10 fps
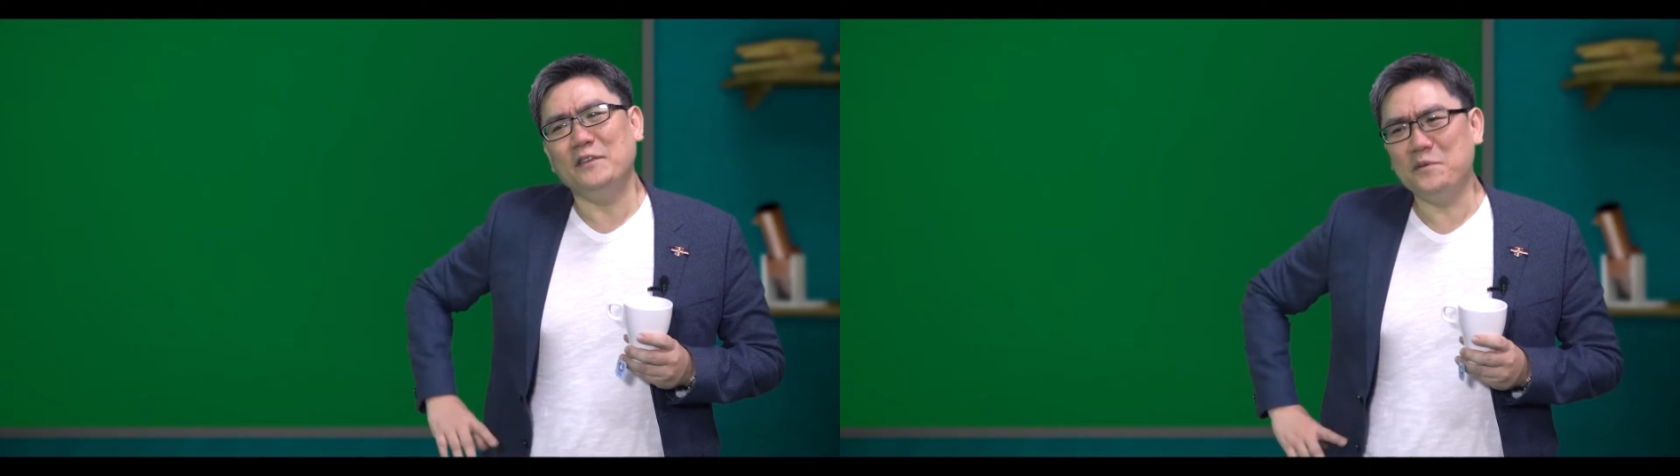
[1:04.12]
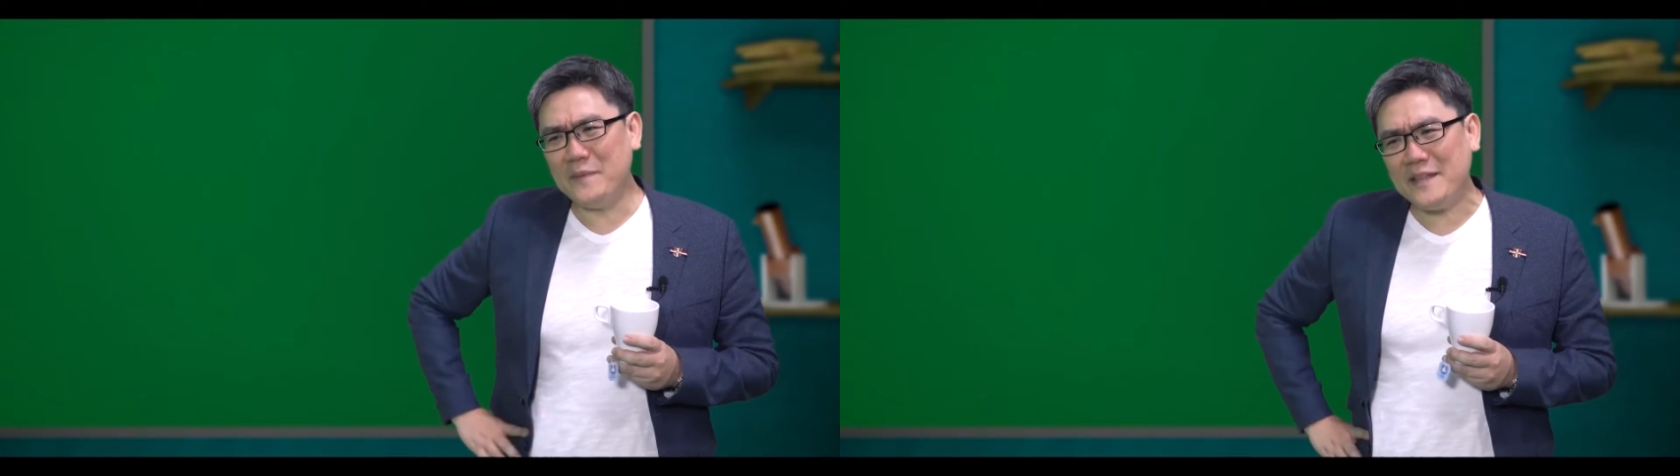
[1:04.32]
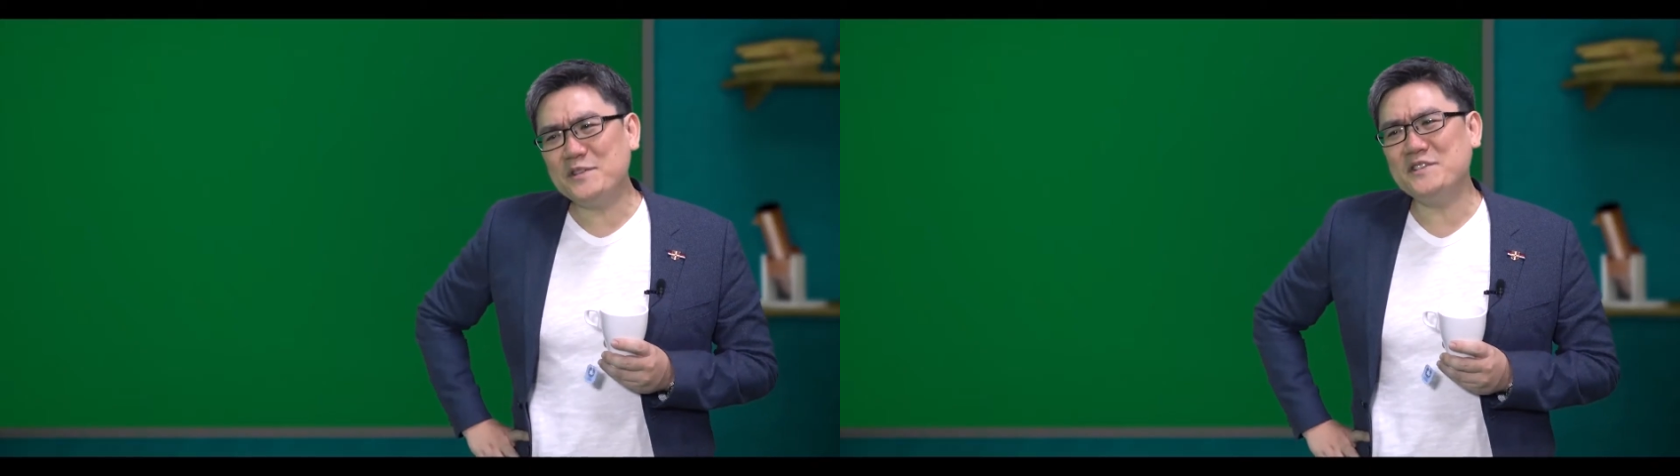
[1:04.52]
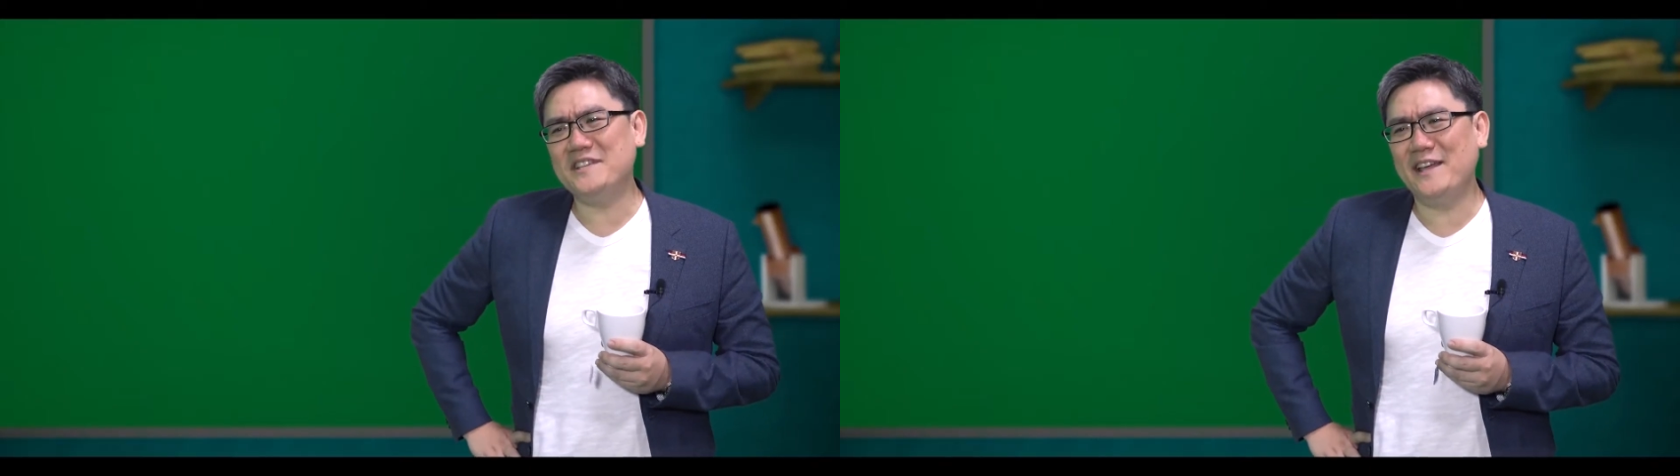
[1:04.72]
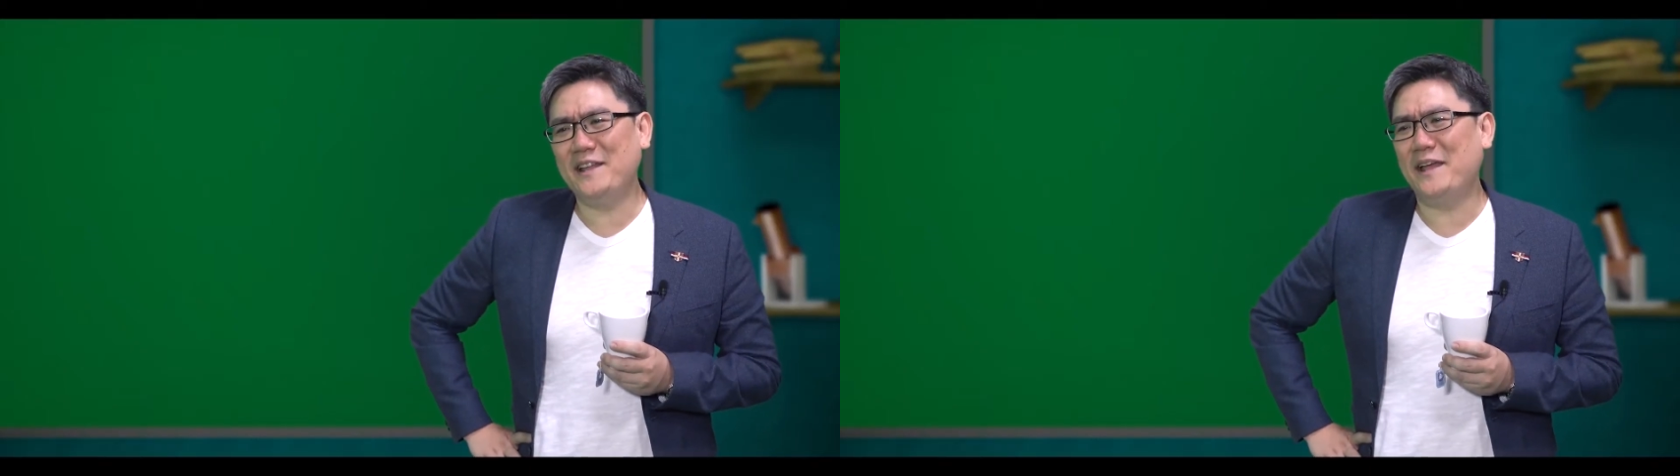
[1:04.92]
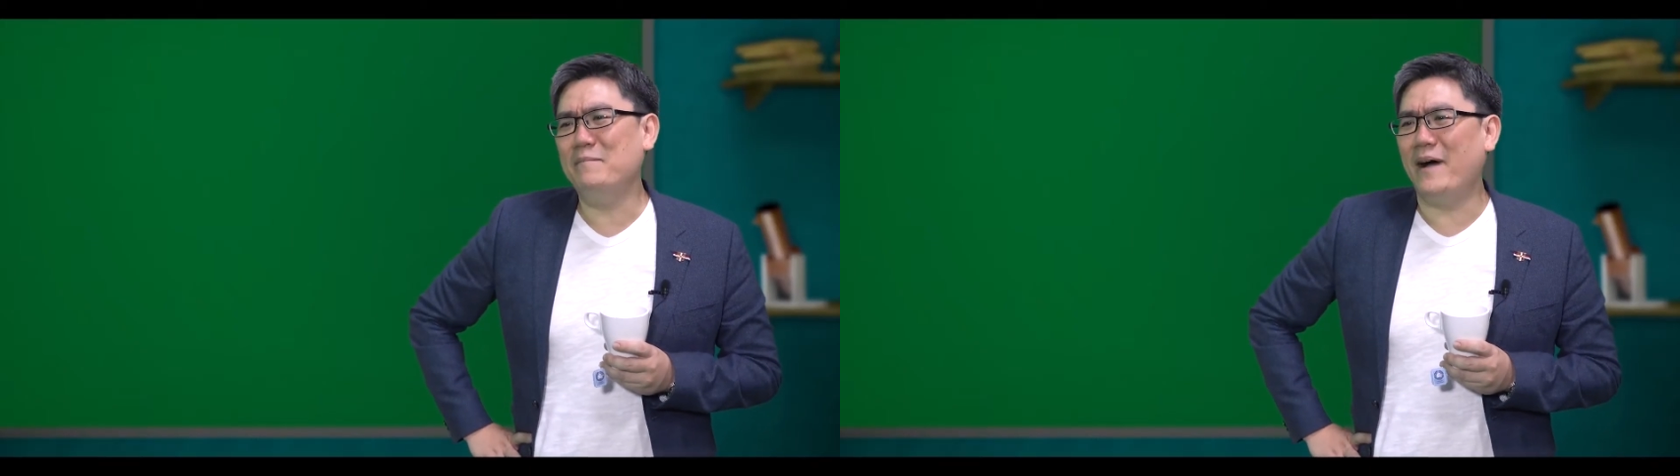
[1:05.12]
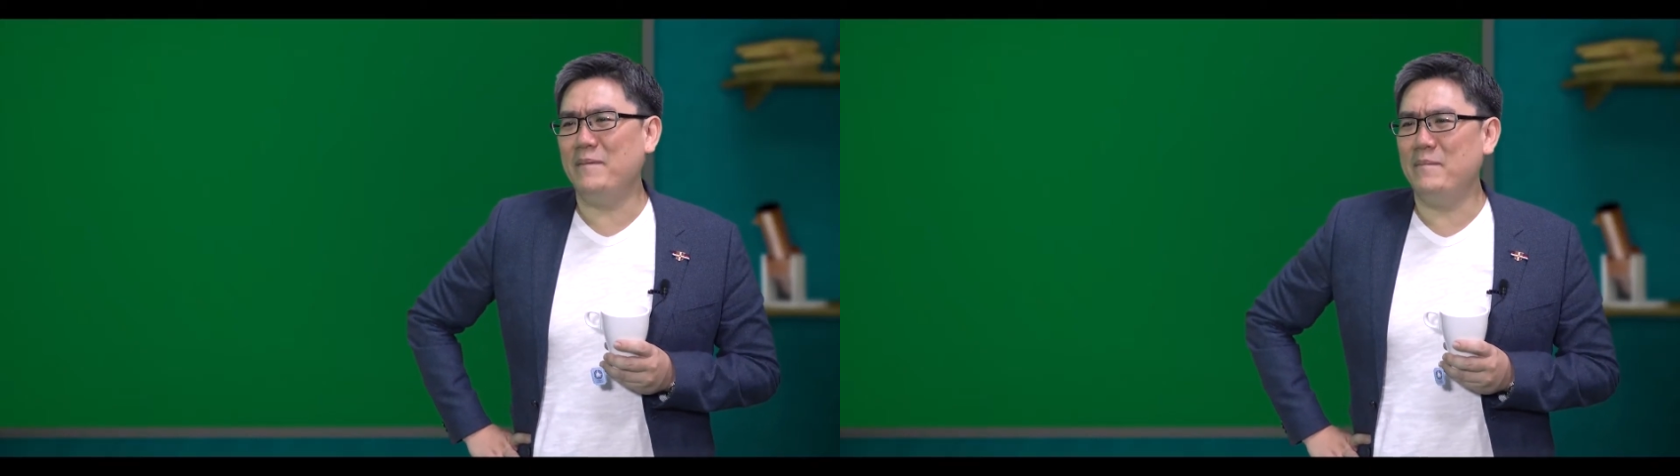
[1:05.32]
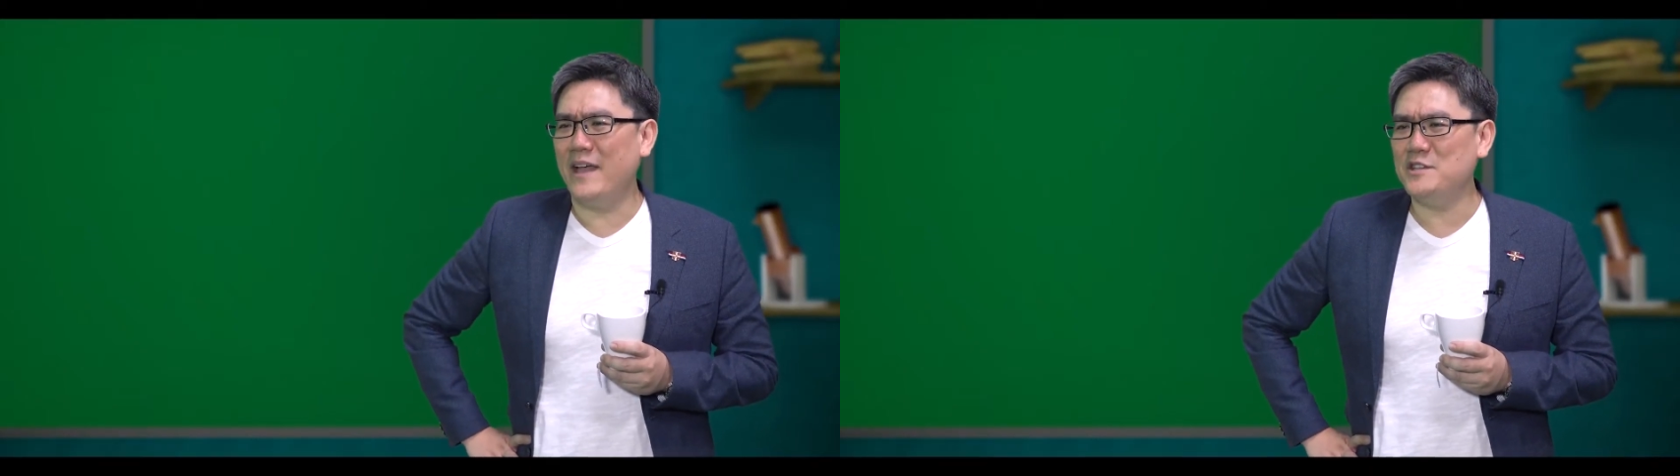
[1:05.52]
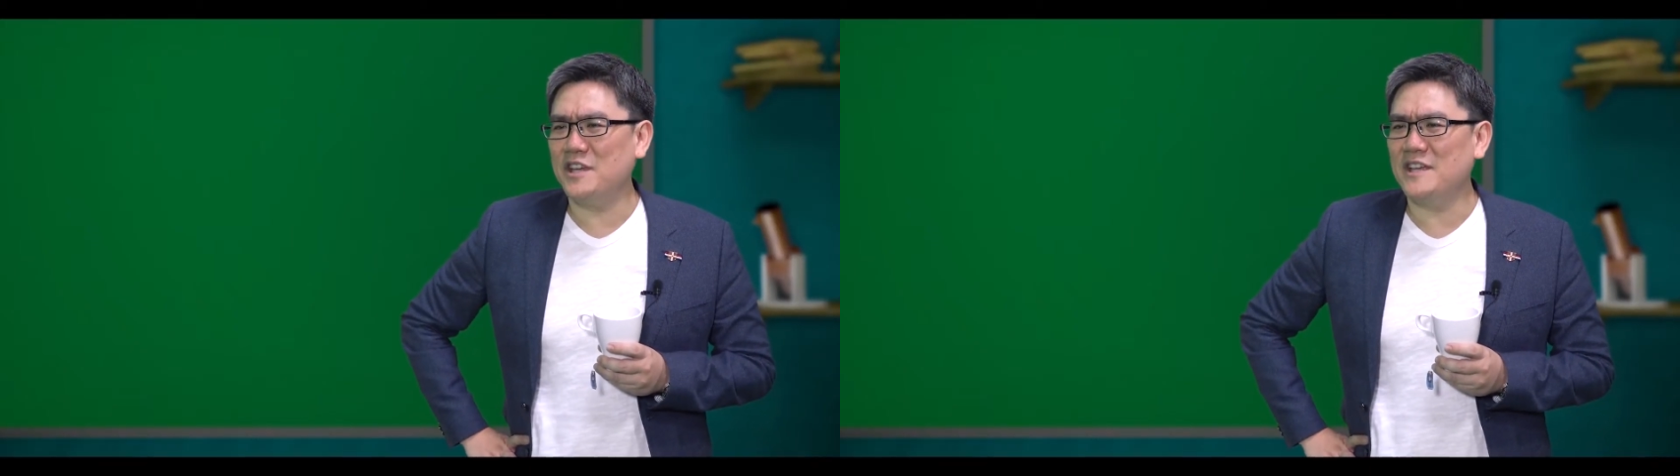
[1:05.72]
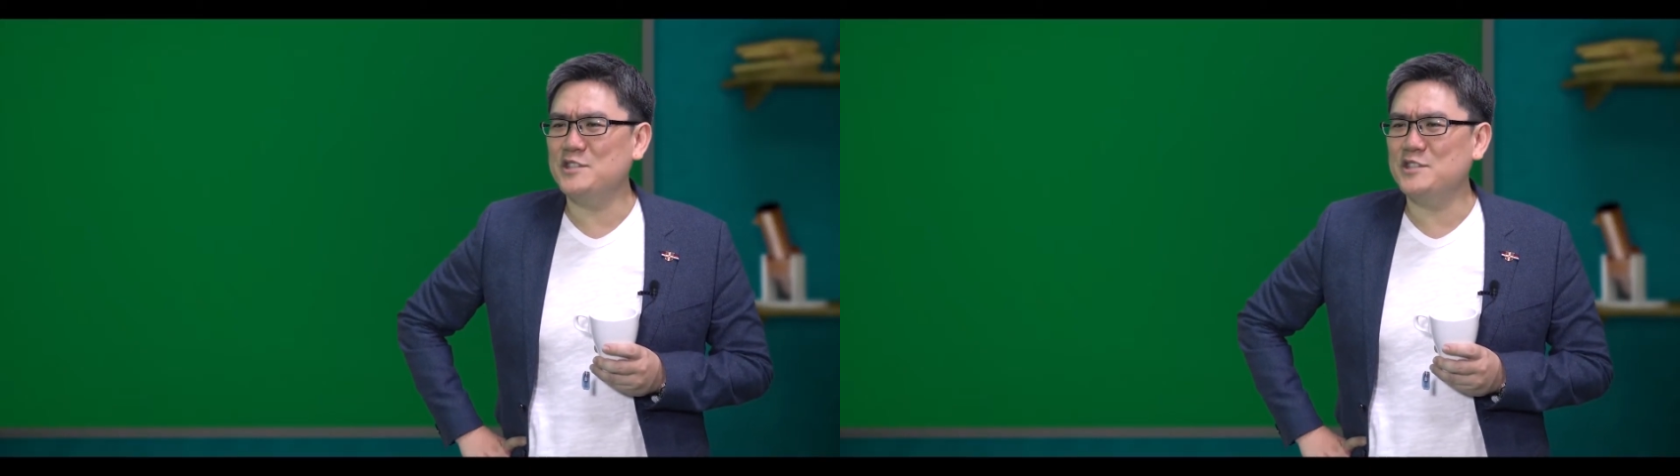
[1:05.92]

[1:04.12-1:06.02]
You mean to say that my magic